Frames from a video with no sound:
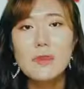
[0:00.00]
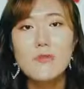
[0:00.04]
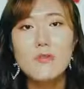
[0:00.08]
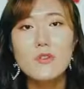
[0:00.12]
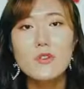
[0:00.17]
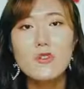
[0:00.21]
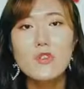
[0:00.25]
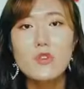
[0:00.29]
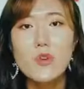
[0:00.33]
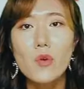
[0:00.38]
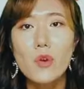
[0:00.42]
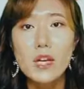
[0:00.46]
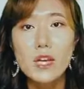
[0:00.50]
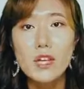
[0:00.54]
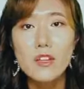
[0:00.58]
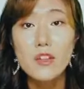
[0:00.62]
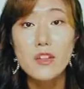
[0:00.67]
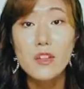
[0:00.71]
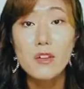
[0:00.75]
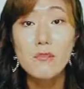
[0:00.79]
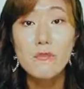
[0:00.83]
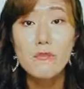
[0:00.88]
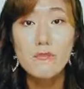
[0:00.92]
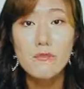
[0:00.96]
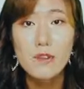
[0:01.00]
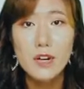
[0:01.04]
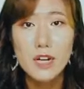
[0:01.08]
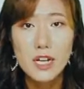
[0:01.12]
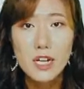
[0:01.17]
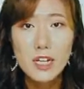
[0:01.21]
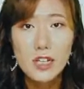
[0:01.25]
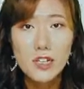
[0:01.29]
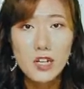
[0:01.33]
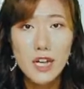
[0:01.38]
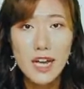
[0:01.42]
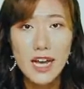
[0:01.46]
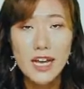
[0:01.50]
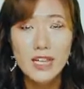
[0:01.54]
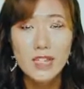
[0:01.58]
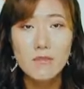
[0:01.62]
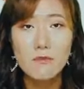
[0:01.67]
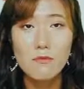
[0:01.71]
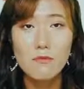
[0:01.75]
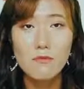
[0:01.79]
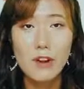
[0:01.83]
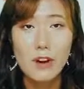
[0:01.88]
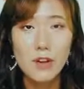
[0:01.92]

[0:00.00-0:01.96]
tip, if you store it in the fridge, it has a